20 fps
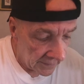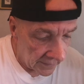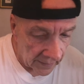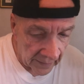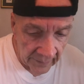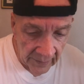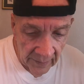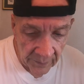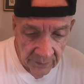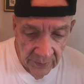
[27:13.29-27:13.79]

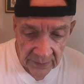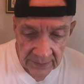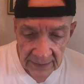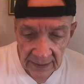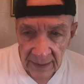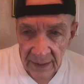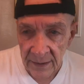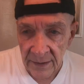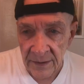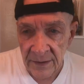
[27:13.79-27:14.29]
I'm going to put
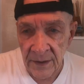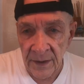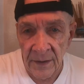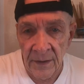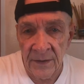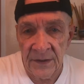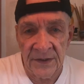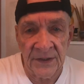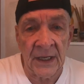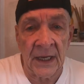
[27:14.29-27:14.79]
a
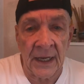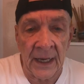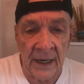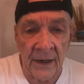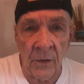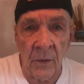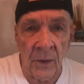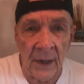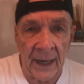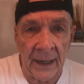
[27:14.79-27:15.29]
stick on. Hold